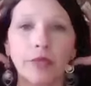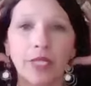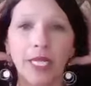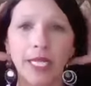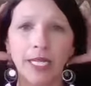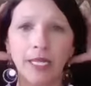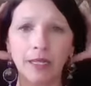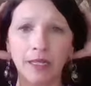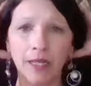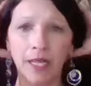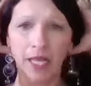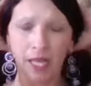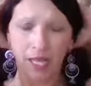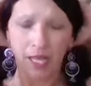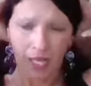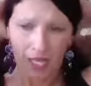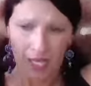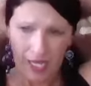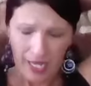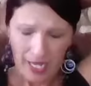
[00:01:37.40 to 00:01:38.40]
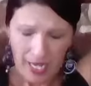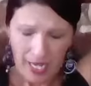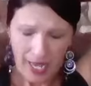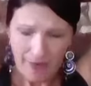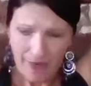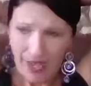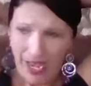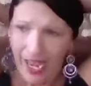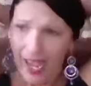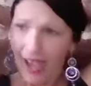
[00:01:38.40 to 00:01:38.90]
And have
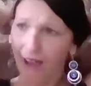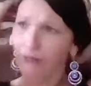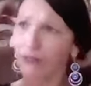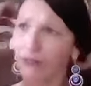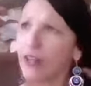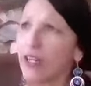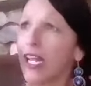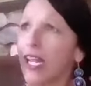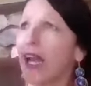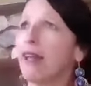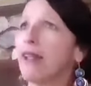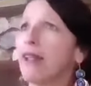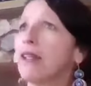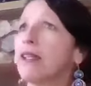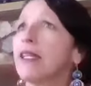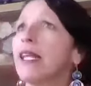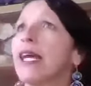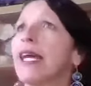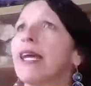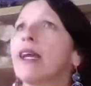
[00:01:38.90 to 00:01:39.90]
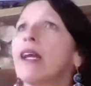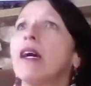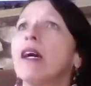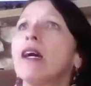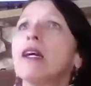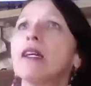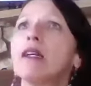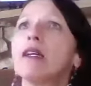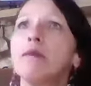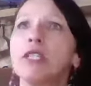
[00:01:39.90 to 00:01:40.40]
I ever gotten, like, a
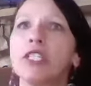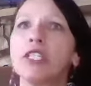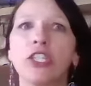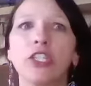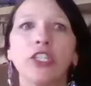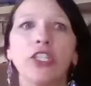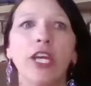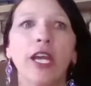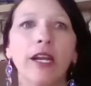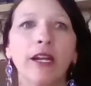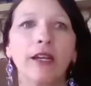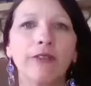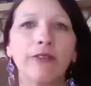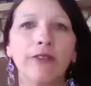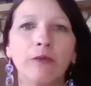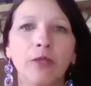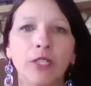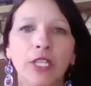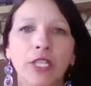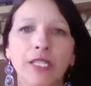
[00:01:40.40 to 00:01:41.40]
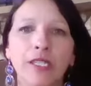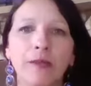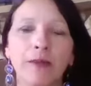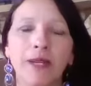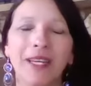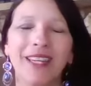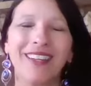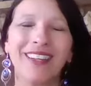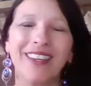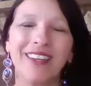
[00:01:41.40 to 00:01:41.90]
commission check from J C
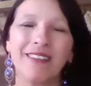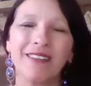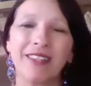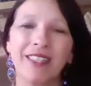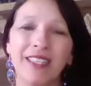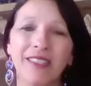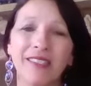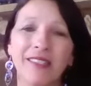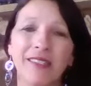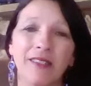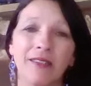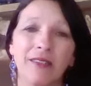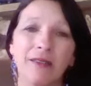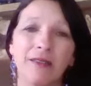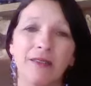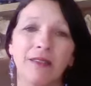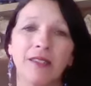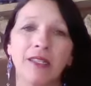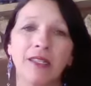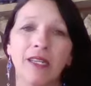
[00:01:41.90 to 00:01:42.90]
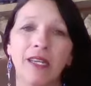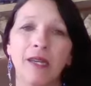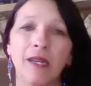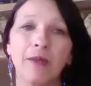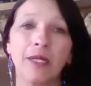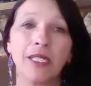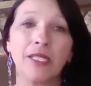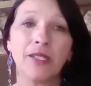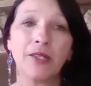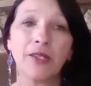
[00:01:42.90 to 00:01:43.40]
Penny? I don't think so. I
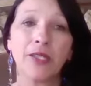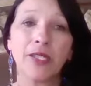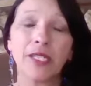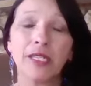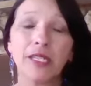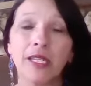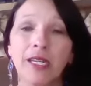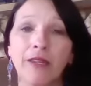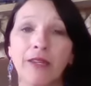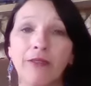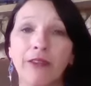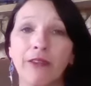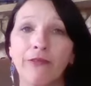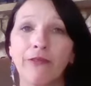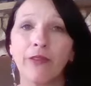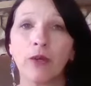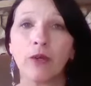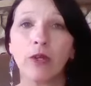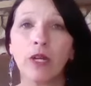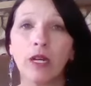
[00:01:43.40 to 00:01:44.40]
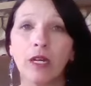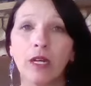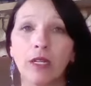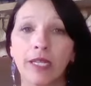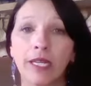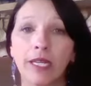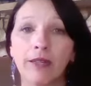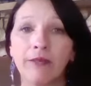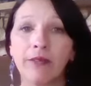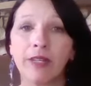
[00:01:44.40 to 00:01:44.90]
mean, seriously, not even a phone call,
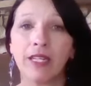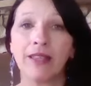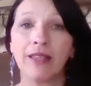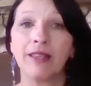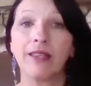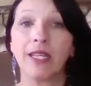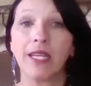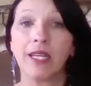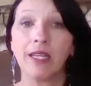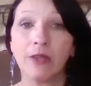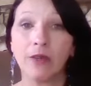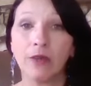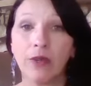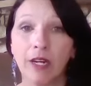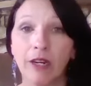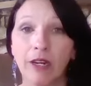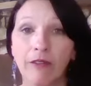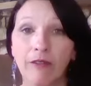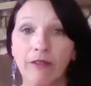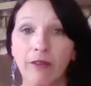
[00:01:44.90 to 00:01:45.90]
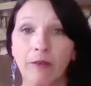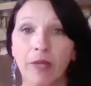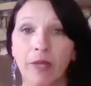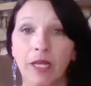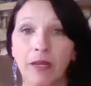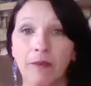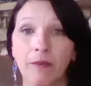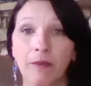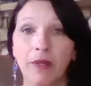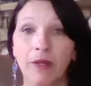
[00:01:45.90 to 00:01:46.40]
not even a thank you card from
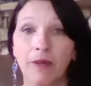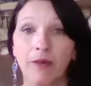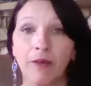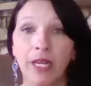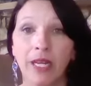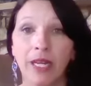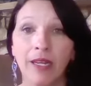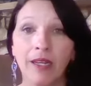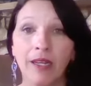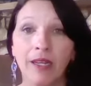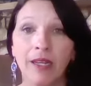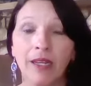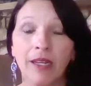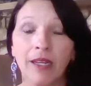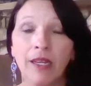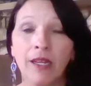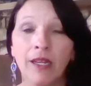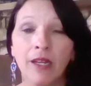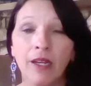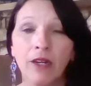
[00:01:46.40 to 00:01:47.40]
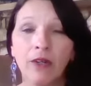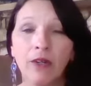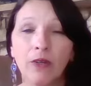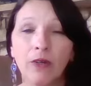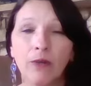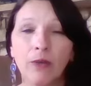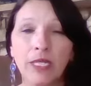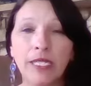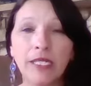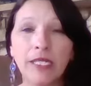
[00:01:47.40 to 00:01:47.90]
them, right? Or
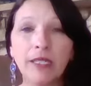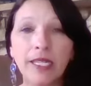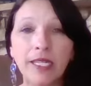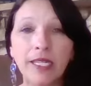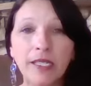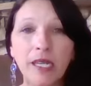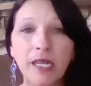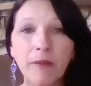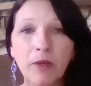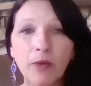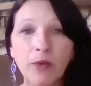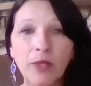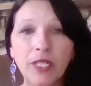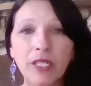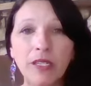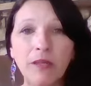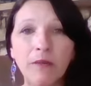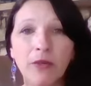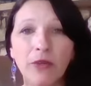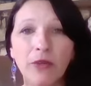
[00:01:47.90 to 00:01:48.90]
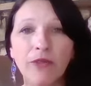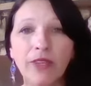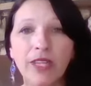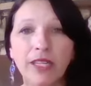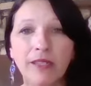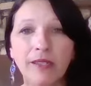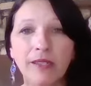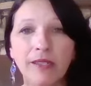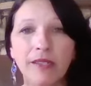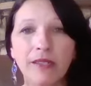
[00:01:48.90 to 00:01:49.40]
when's the last time you went to the
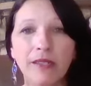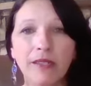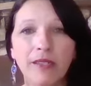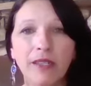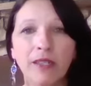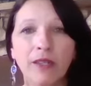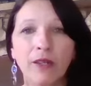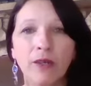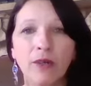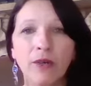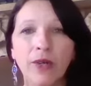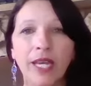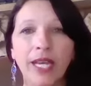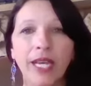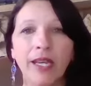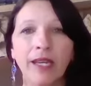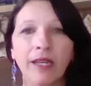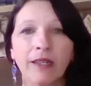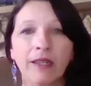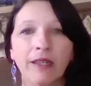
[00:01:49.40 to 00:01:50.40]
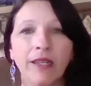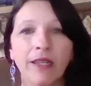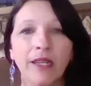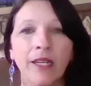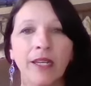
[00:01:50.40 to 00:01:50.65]
movies, you know, and